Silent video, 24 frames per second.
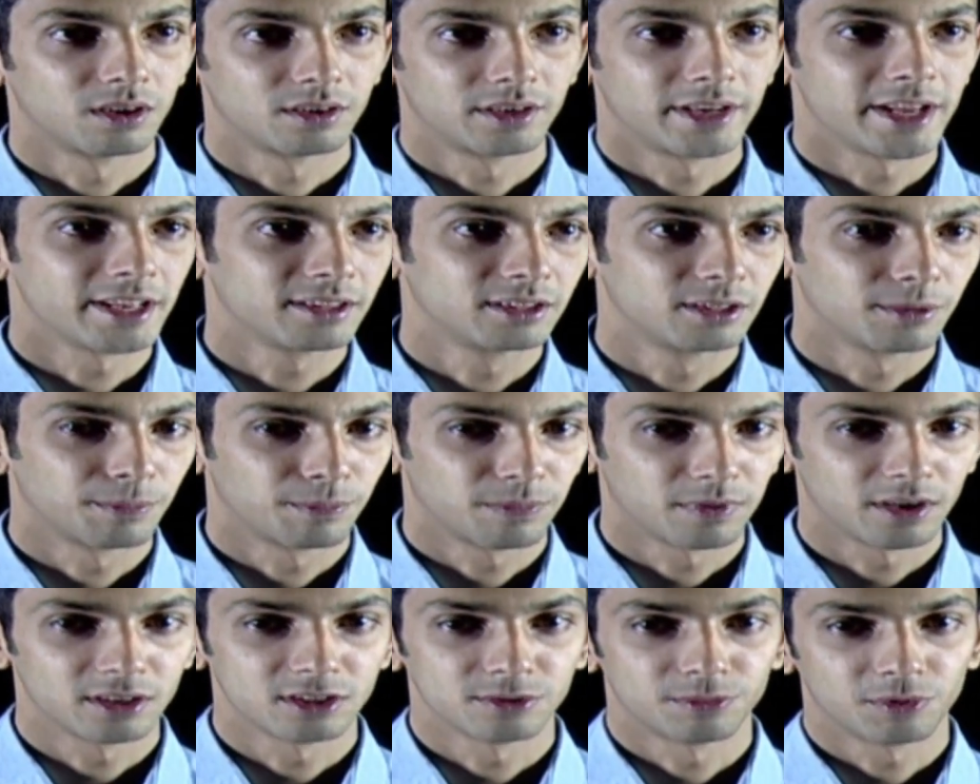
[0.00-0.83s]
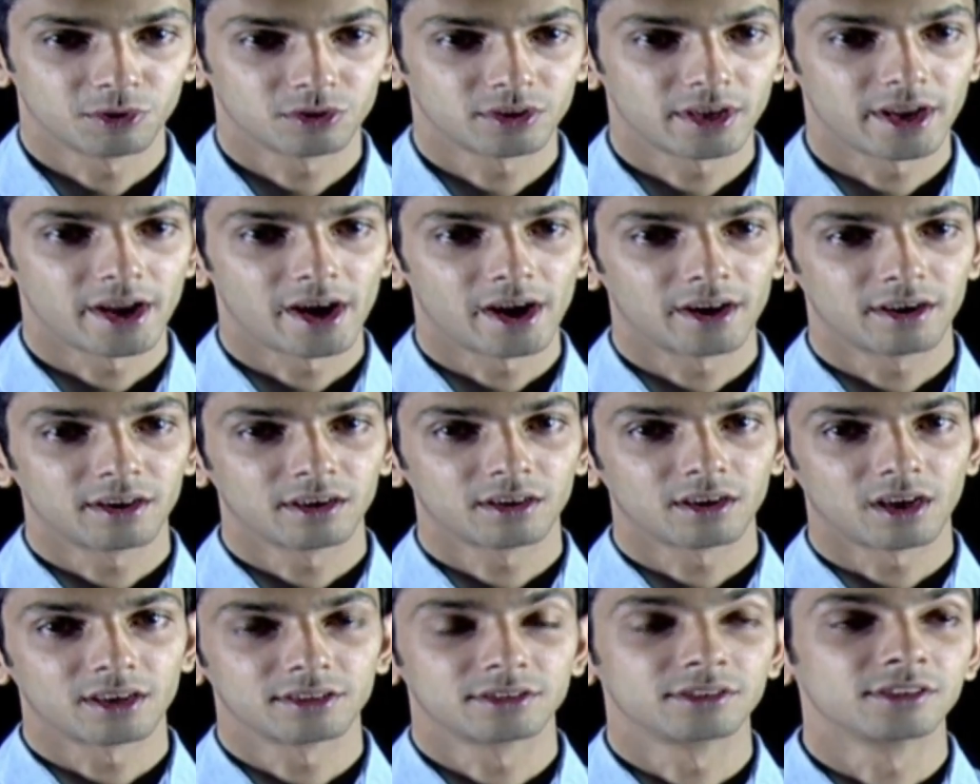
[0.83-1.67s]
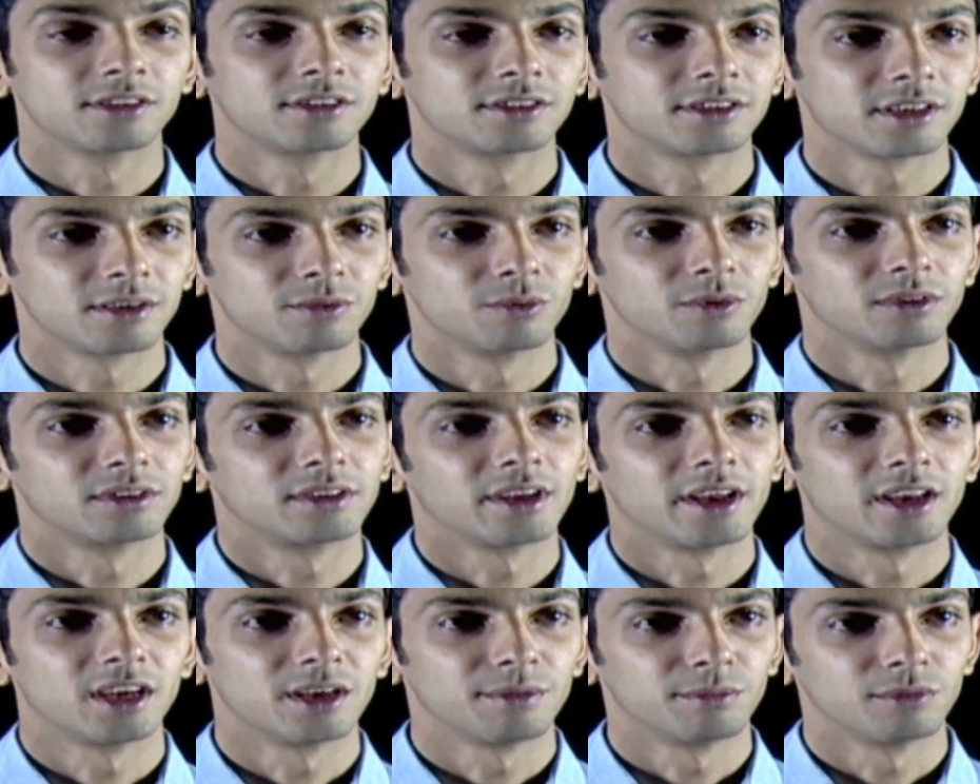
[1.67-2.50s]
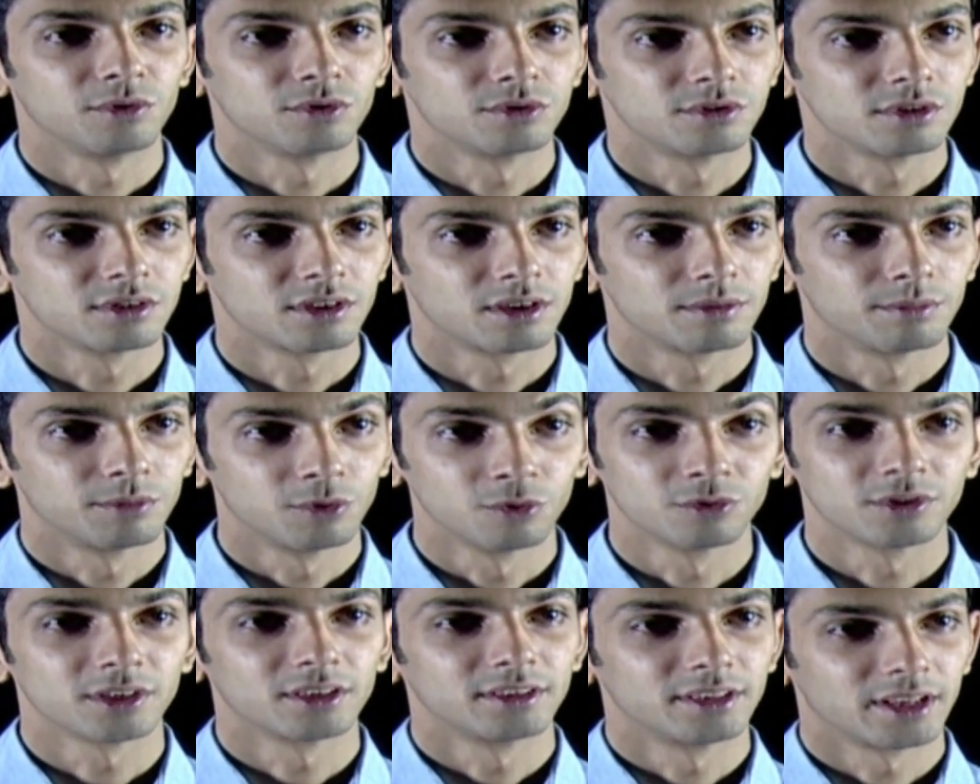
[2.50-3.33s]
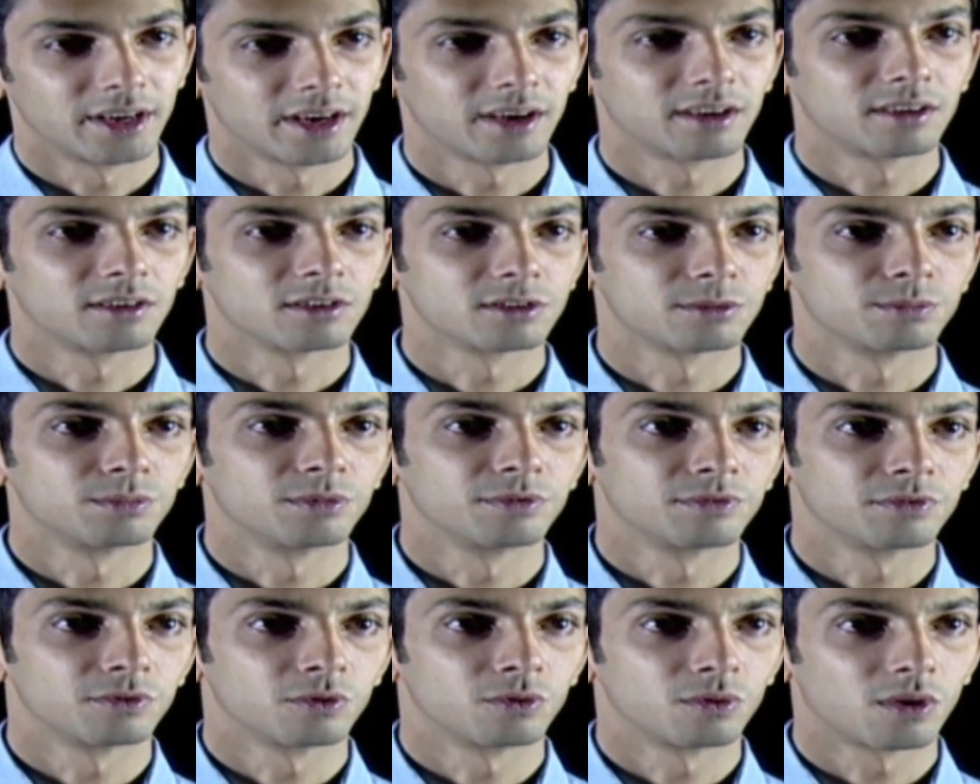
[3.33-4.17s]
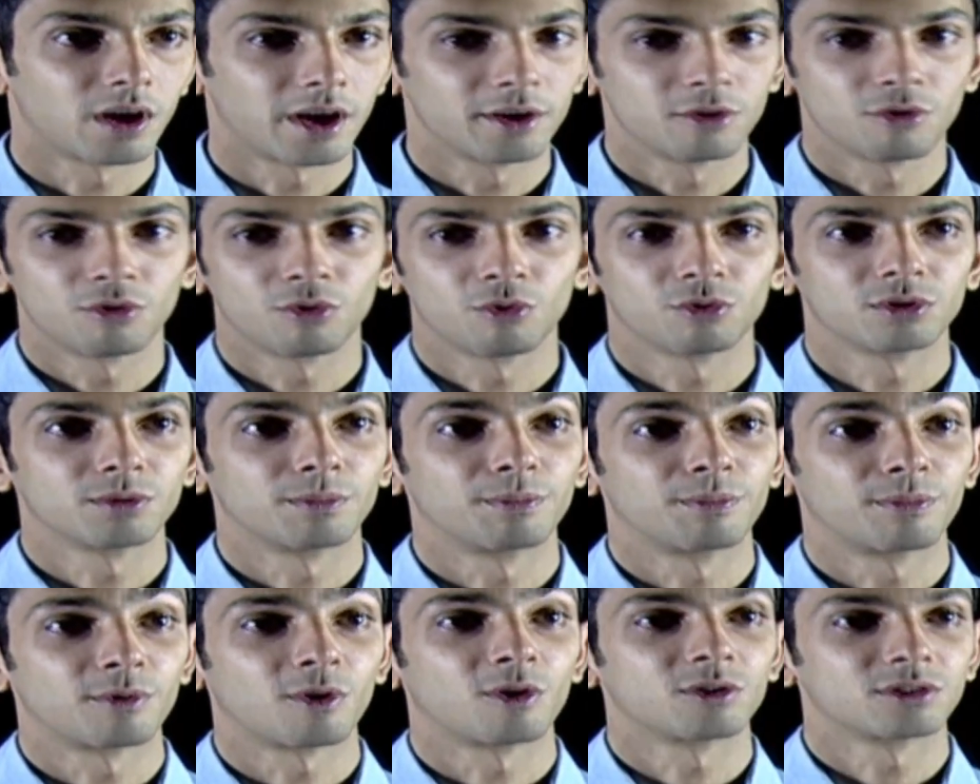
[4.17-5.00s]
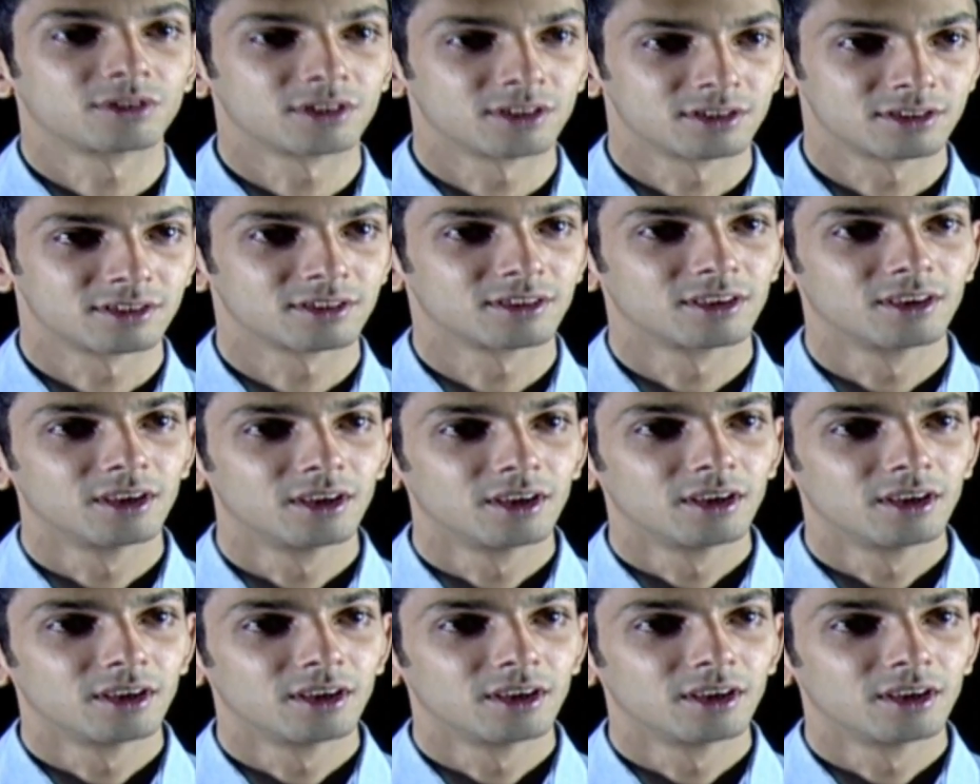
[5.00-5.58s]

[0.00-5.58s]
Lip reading: take the plunge, because I hadn't assisted with any music directors before. I don't know the process.